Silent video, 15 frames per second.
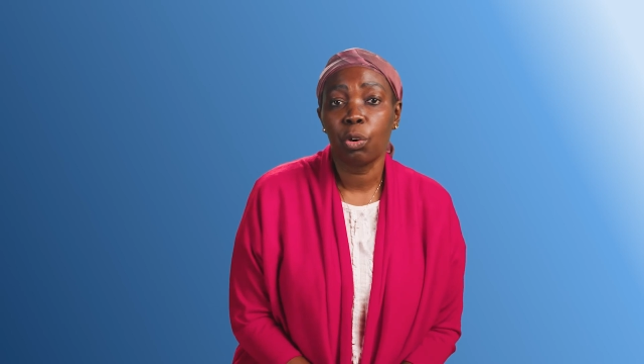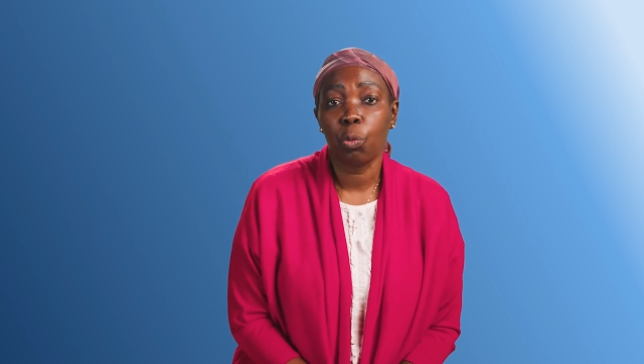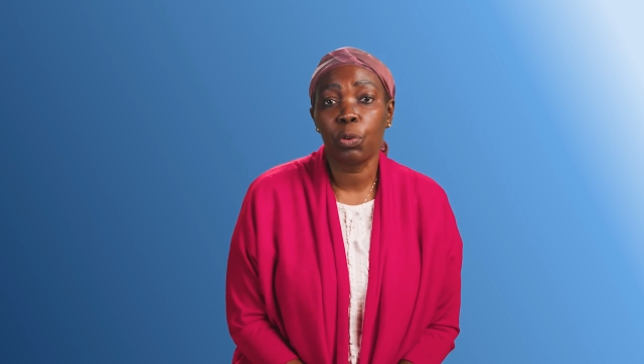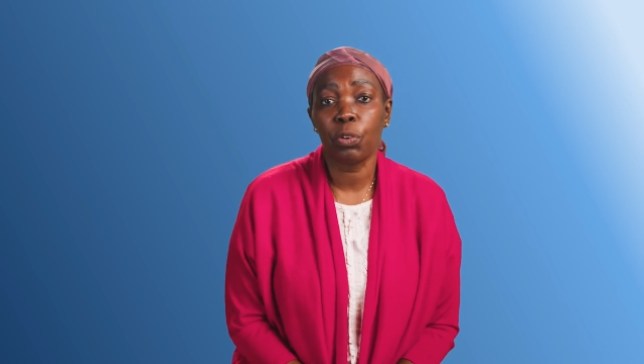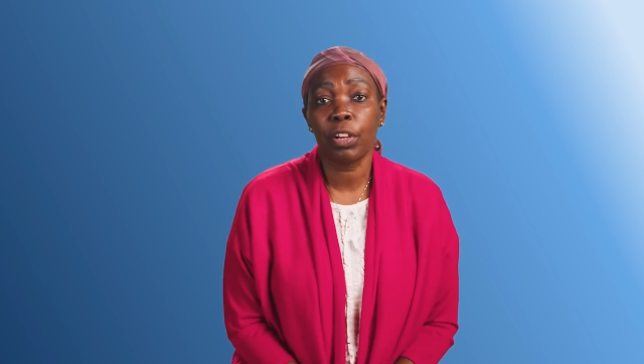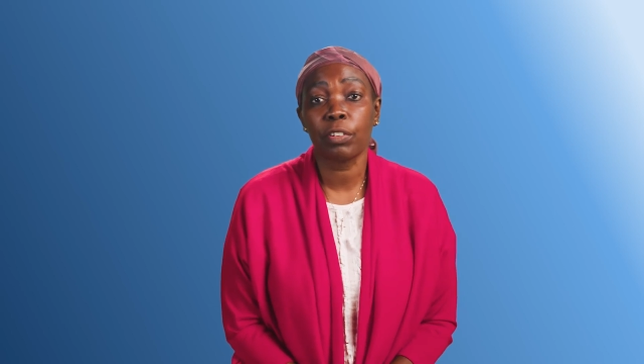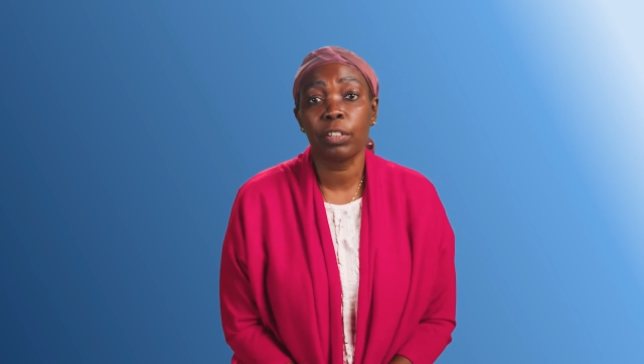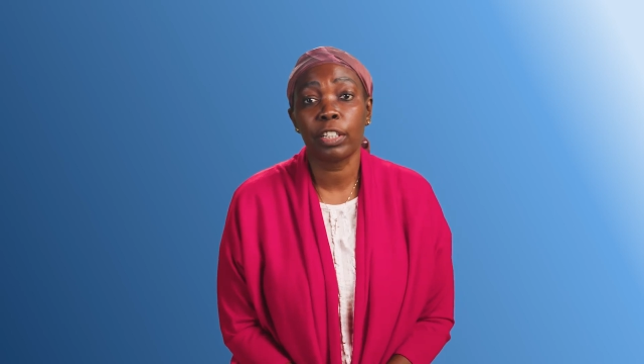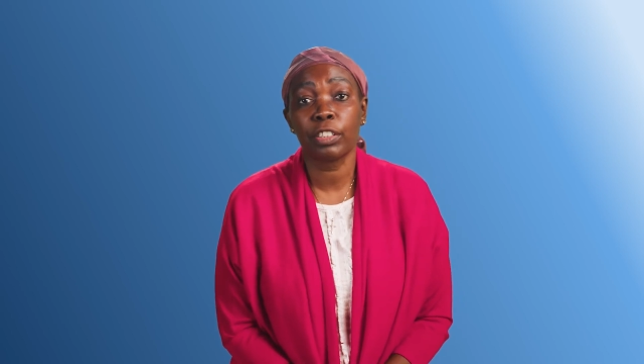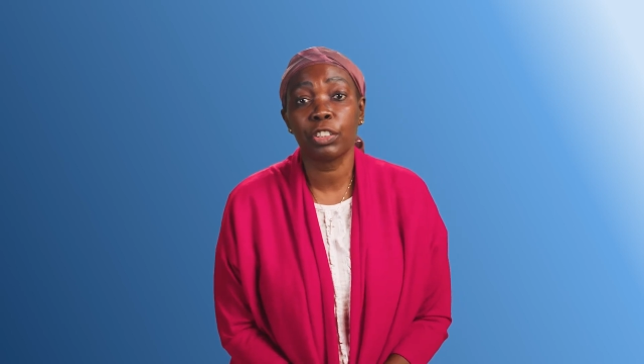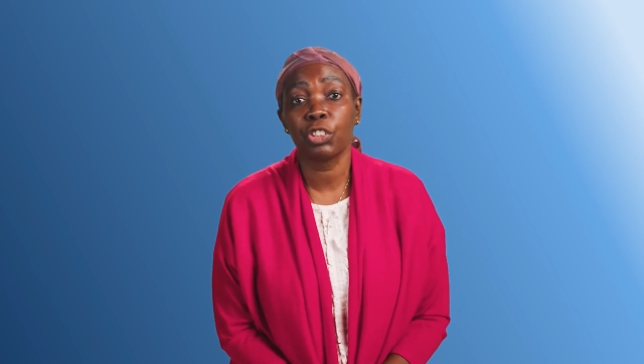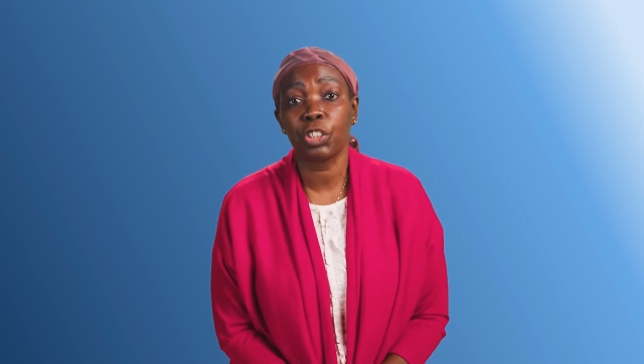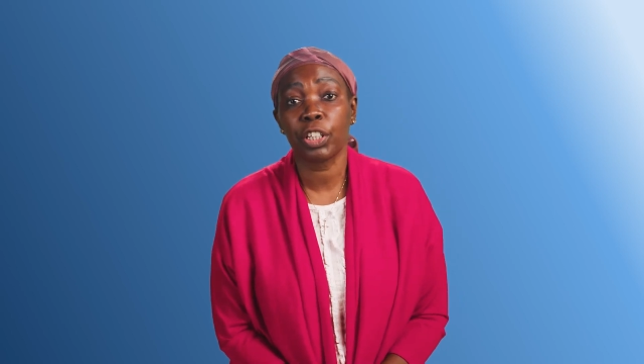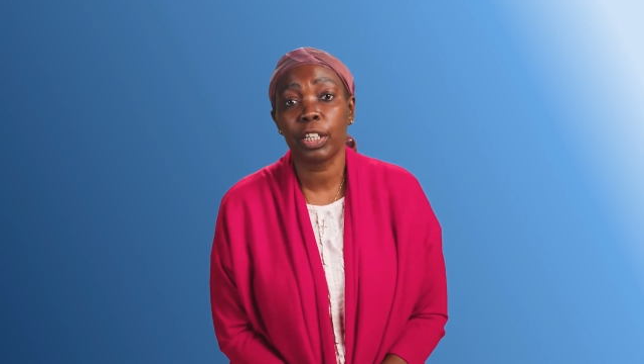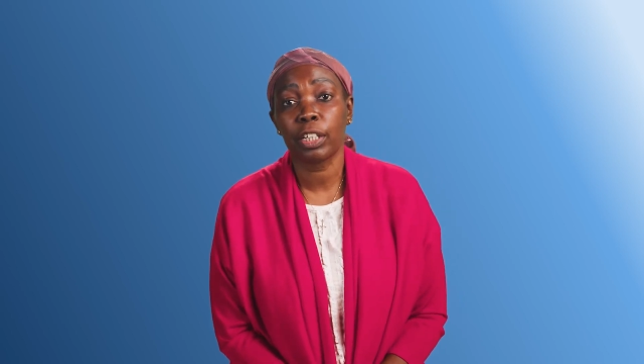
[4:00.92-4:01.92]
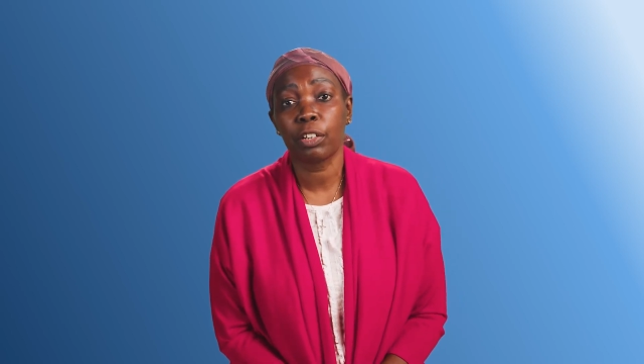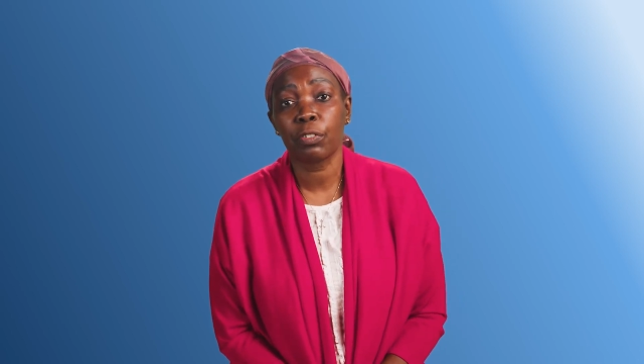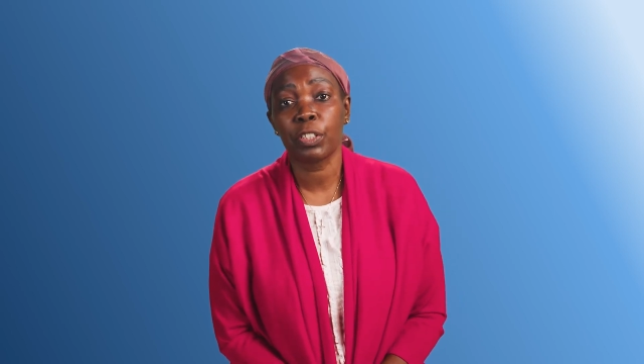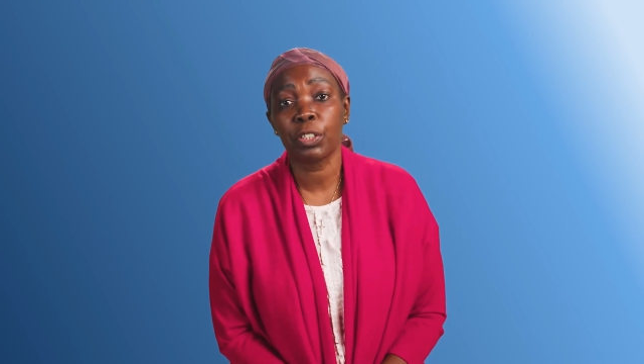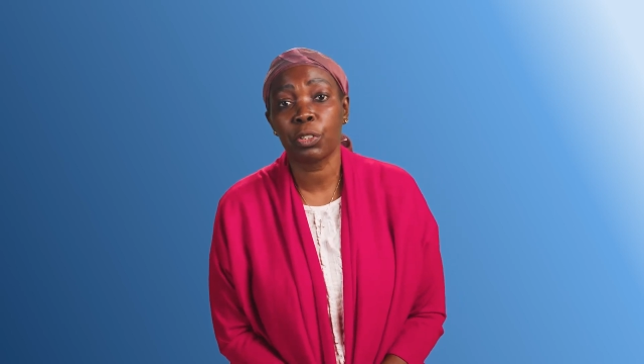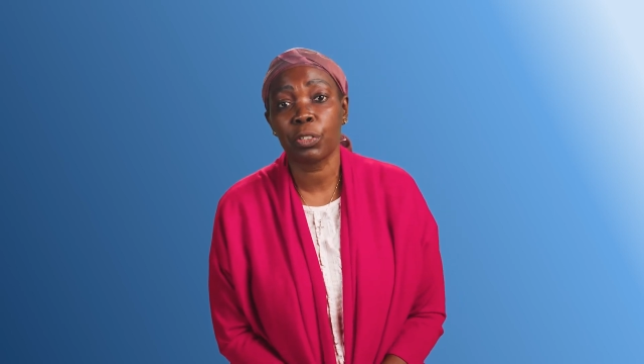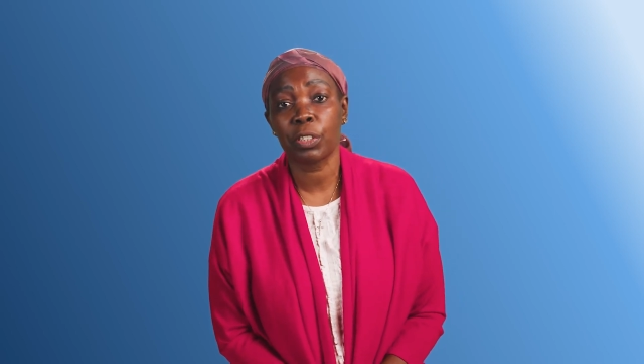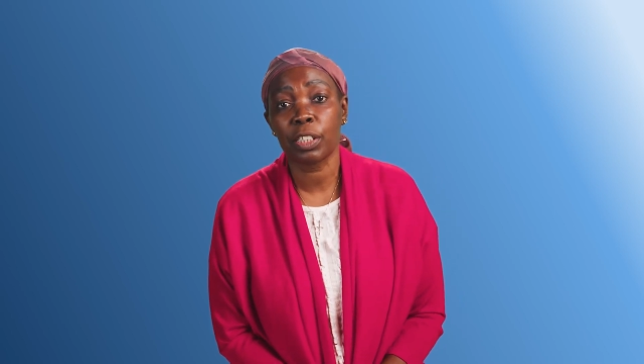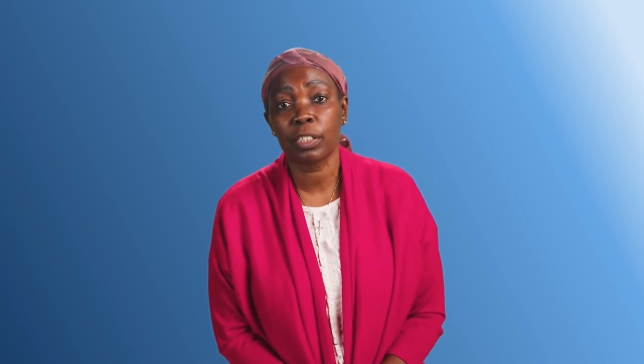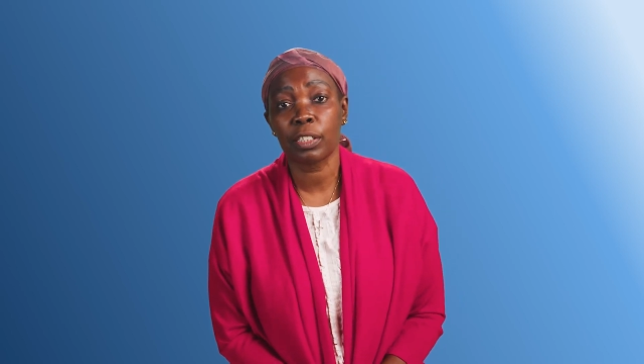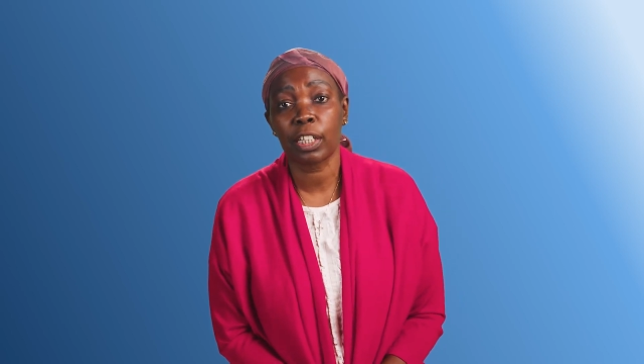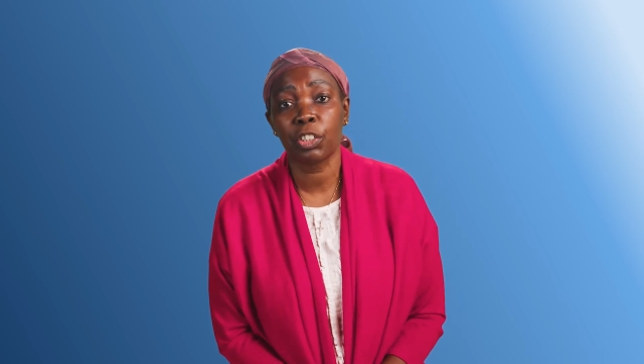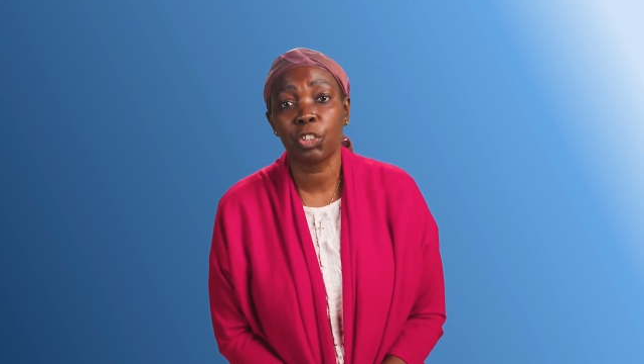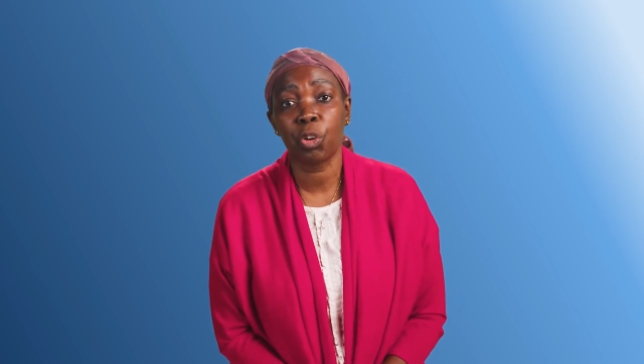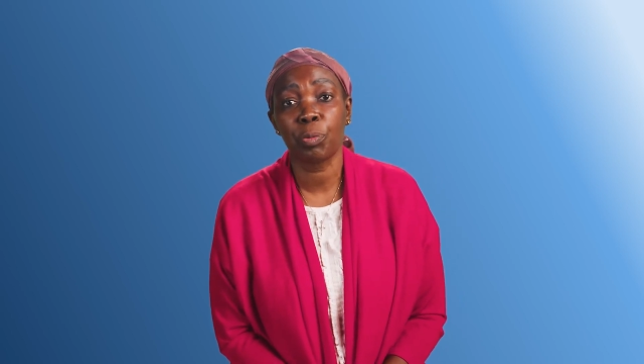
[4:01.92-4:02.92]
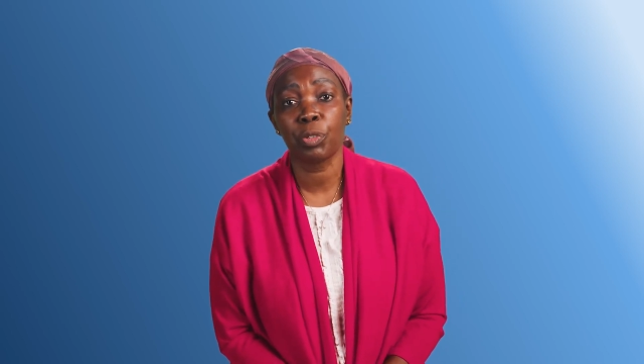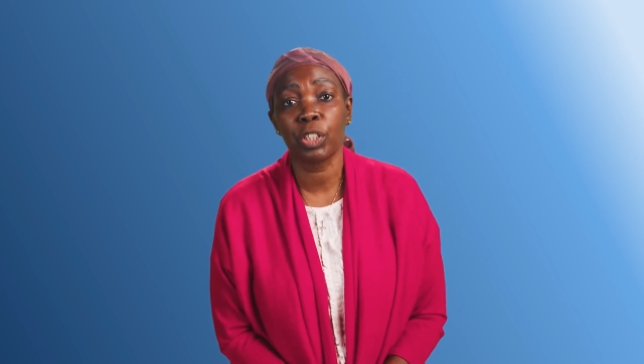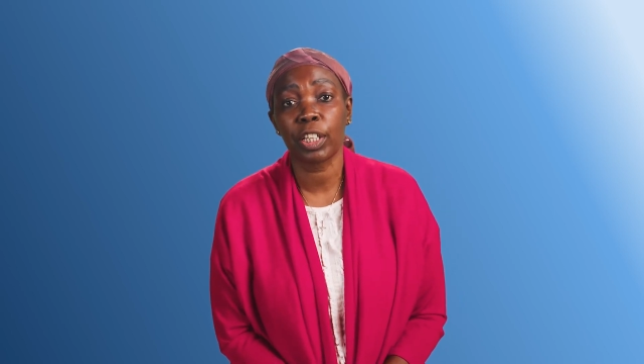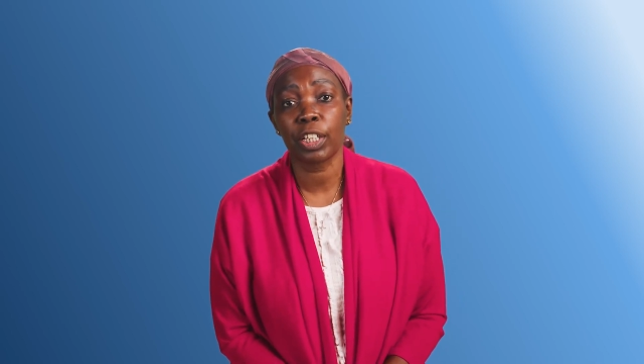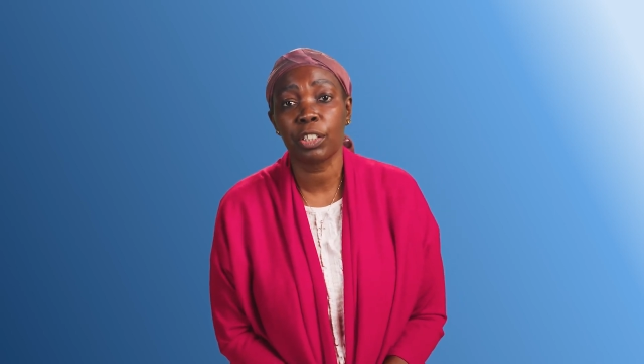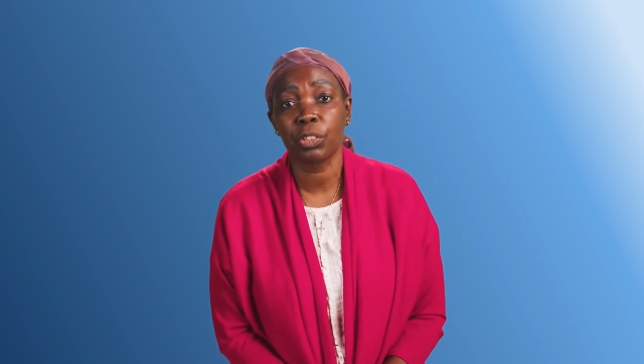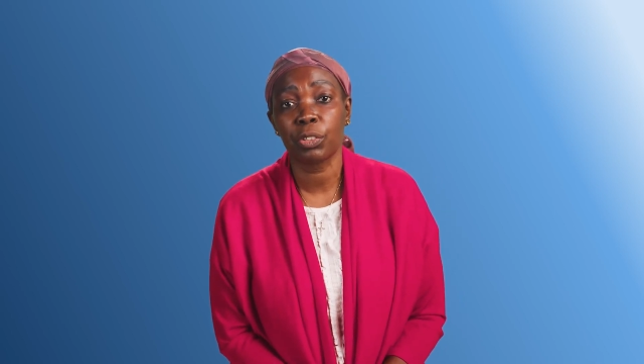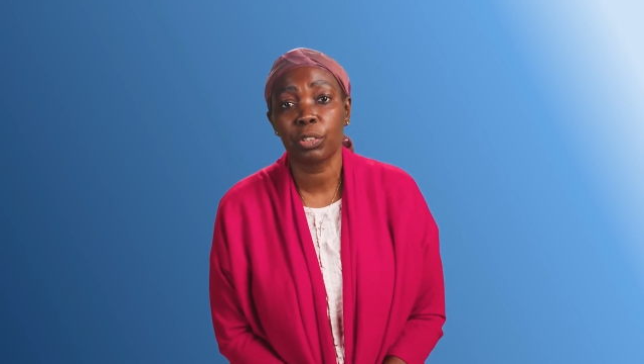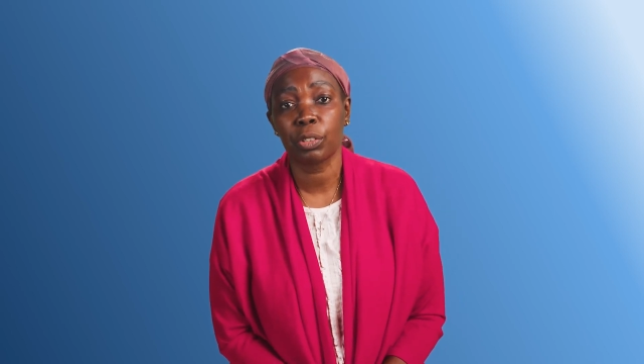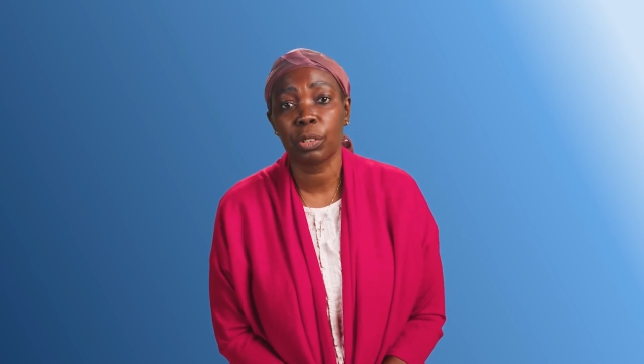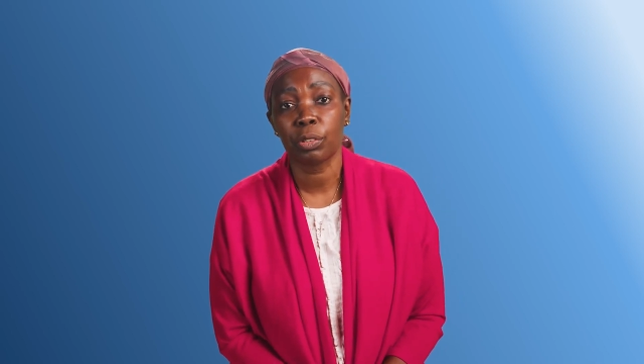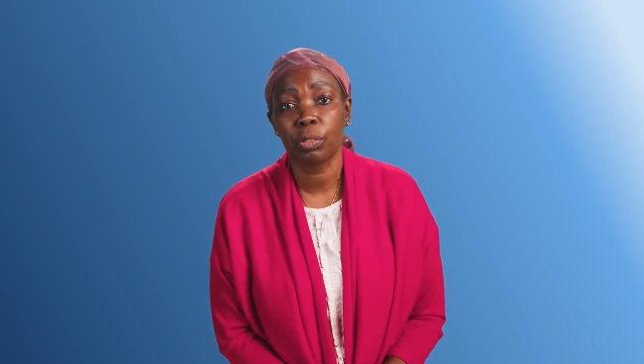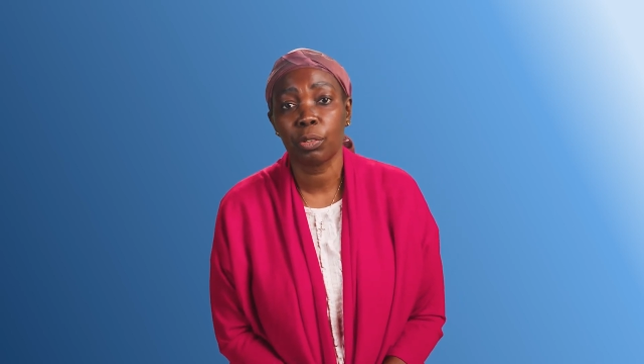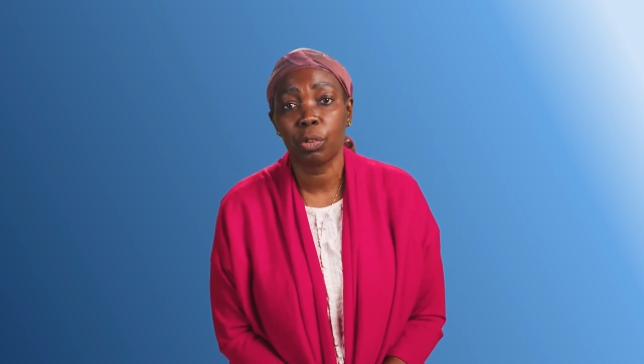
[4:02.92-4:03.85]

we regularly share resources and communications